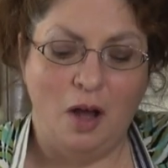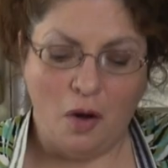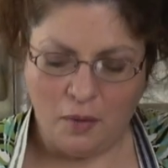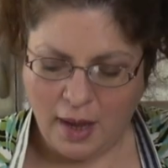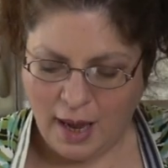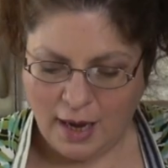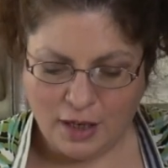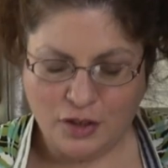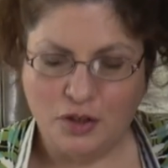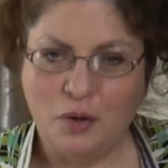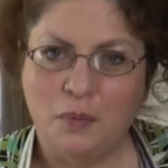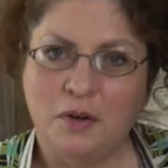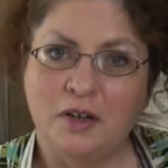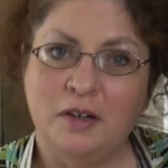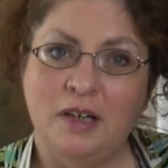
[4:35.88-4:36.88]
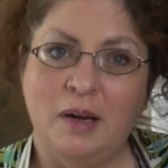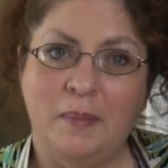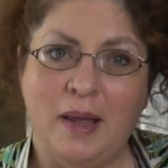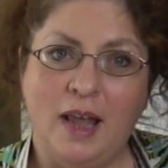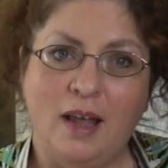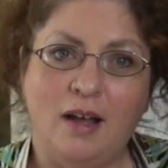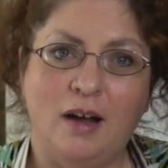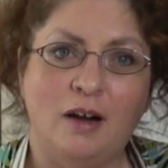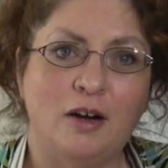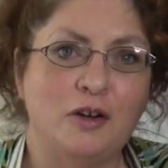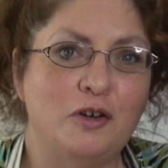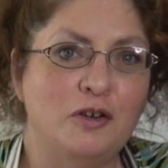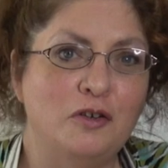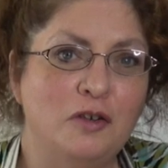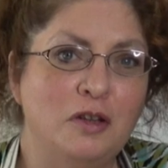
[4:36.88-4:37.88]
Okay, so we're going to make our
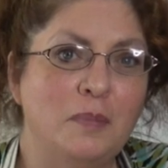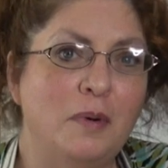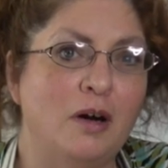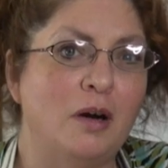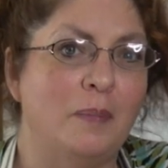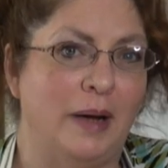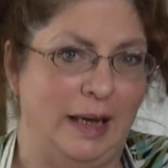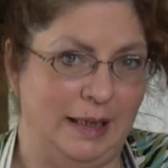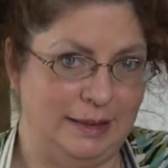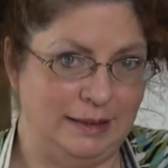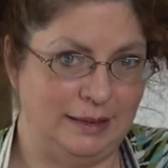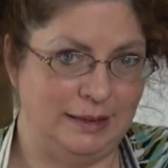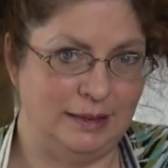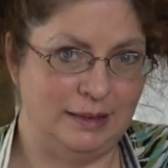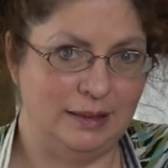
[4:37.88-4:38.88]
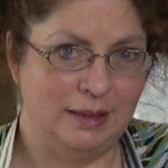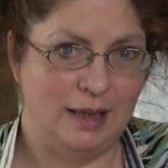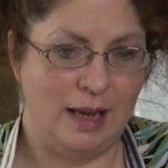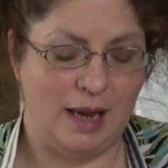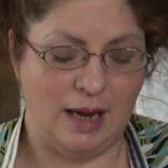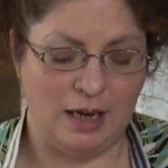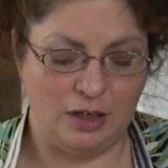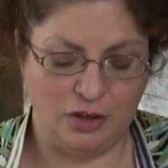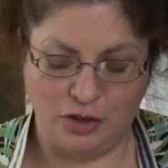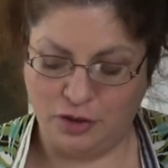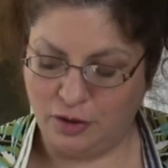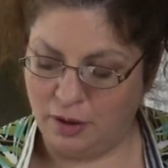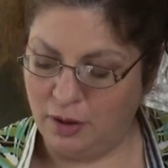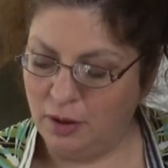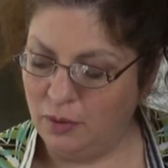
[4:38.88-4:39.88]
granola bar bites. And to
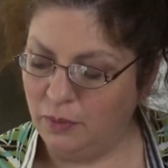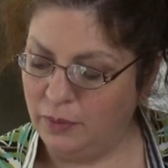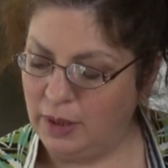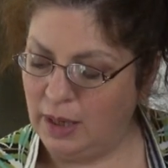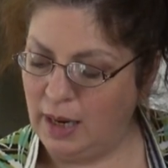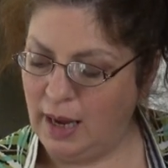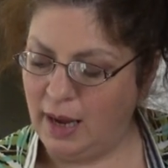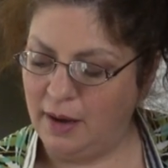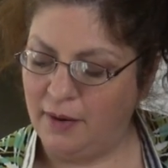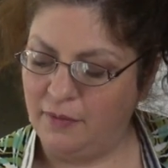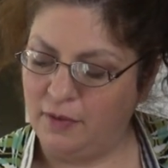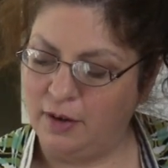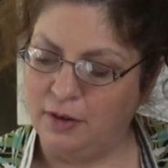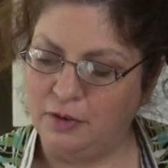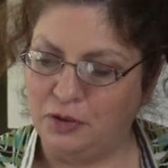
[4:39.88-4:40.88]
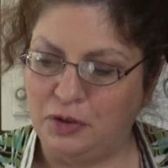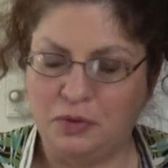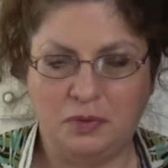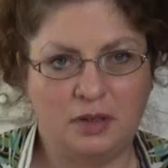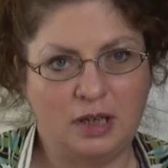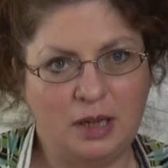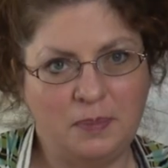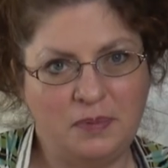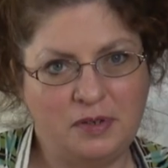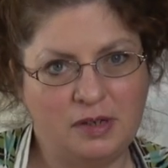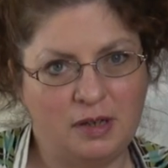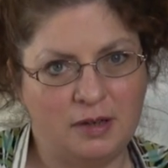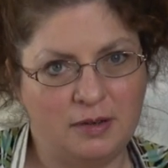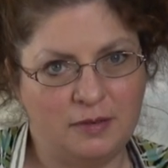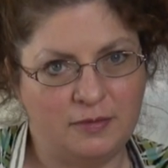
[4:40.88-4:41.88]
start, we have our 2 cups
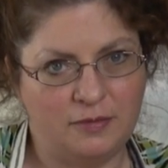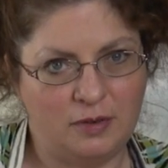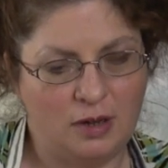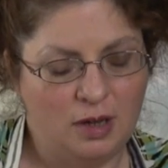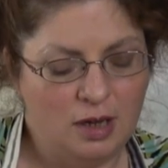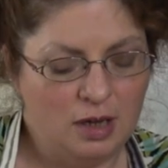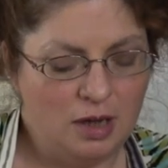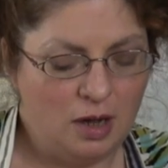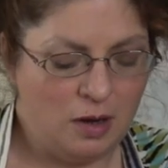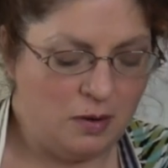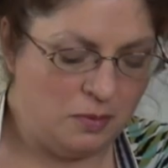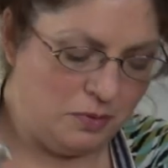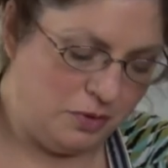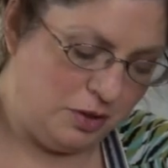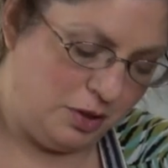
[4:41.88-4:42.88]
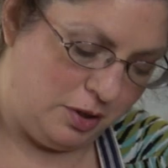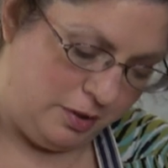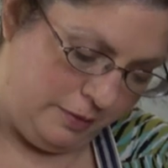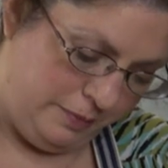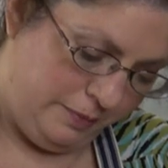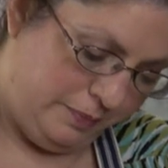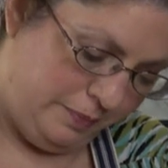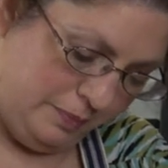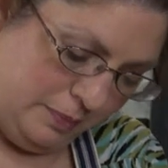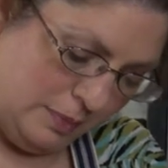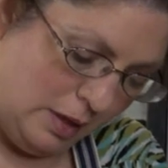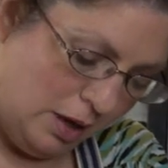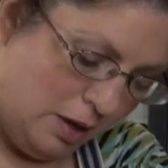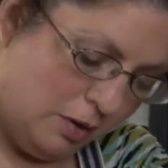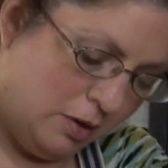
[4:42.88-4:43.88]
of oats.
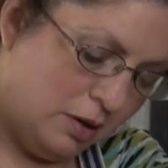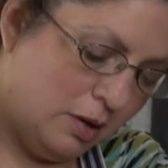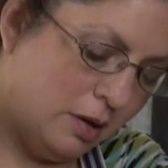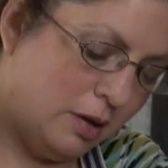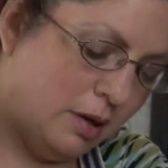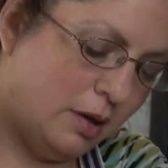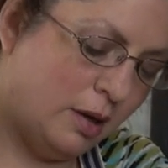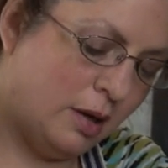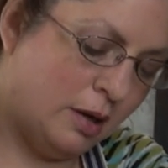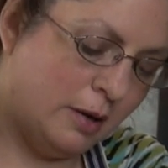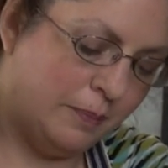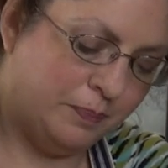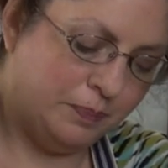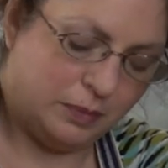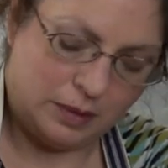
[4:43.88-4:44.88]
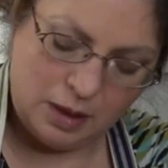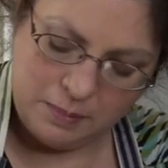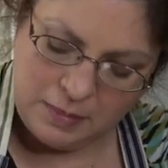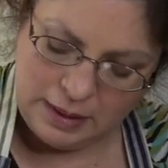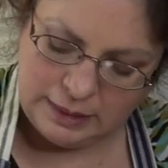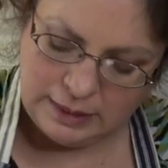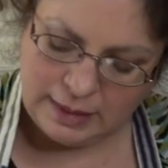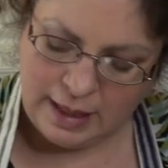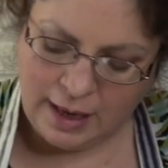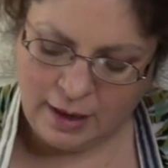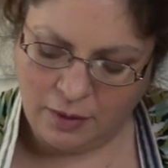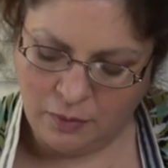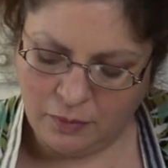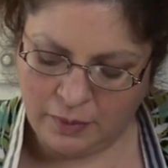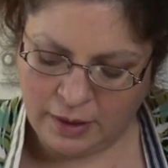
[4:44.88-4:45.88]
I'm going to mix
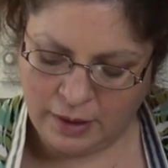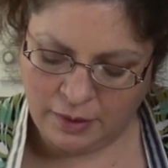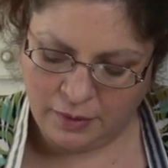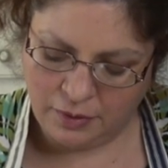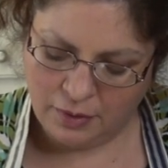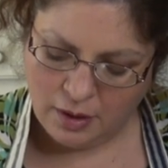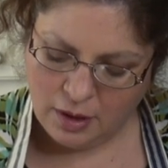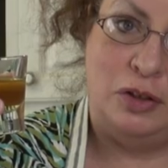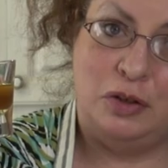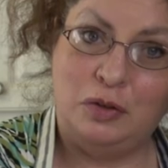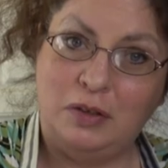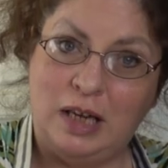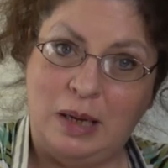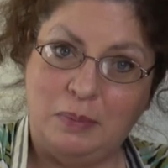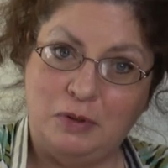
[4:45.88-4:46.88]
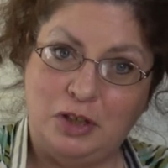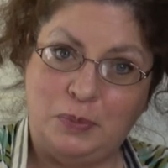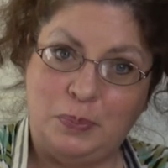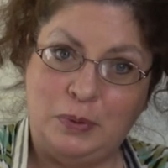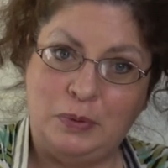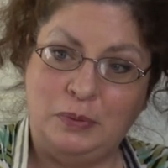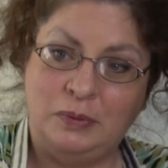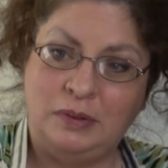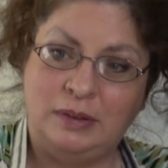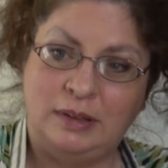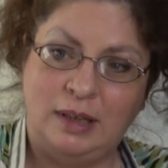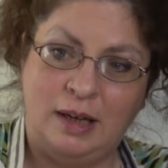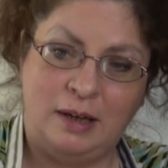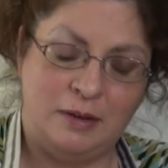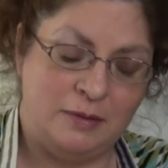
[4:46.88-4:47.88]
that with 2 tablespoons
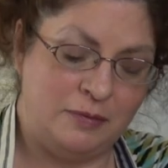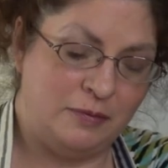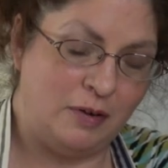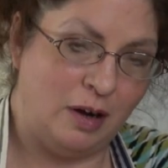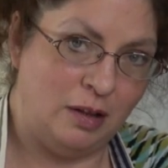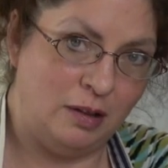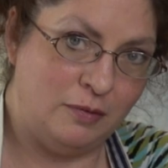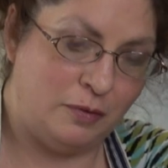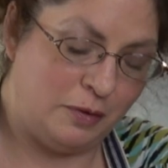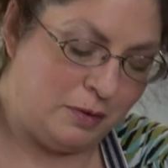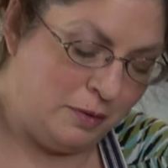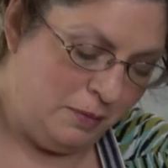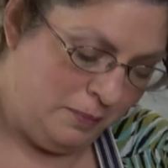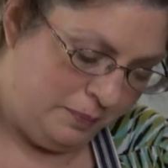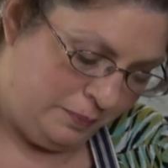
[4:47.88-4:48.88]
of olive oil.